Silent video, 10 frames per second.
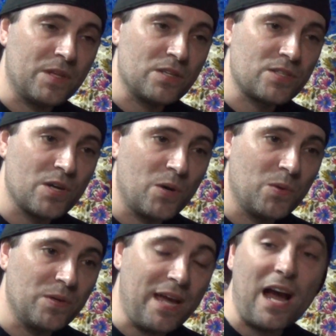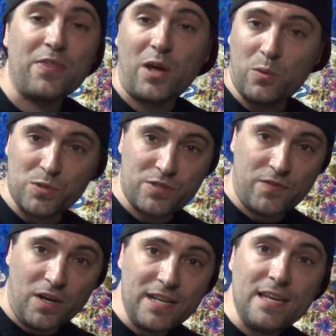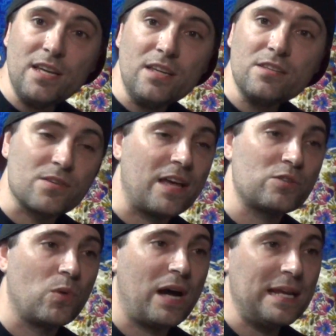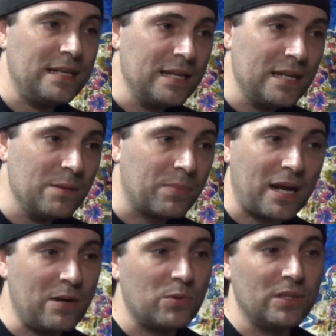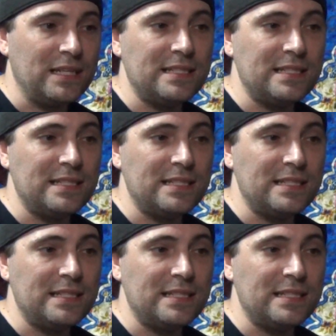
so yeah, I thought it was funny, so that's why I did it, but I really